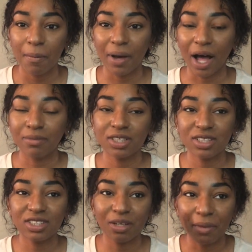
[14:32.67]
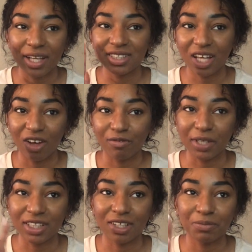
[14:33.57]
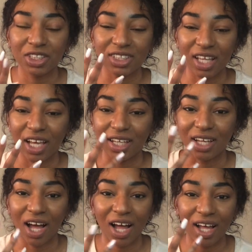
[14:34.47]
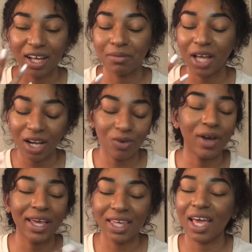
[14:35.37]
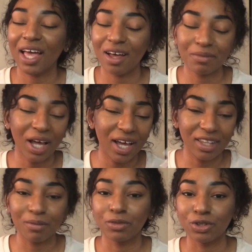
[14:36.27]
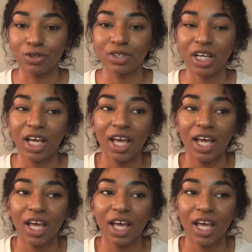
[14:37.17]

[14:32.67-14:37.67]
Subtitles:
but I'm just to myself because I'm just, like, I'm not awake yet. I'm not in the mood.